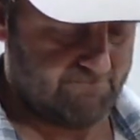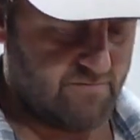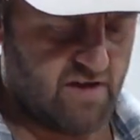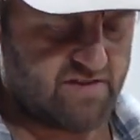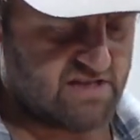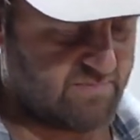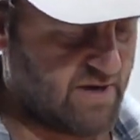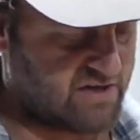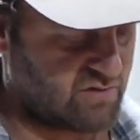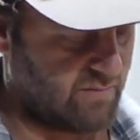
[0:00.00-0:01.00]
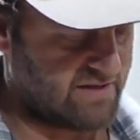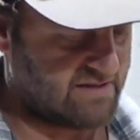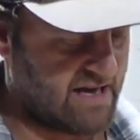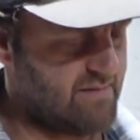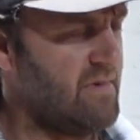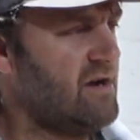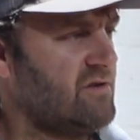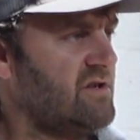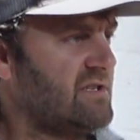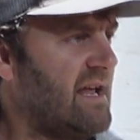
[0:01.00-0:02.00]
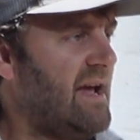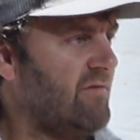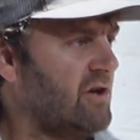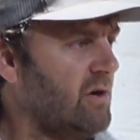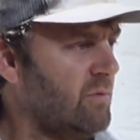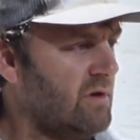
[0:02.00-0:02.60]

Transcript: Nothing special about the tape measure, just gotta have a good one.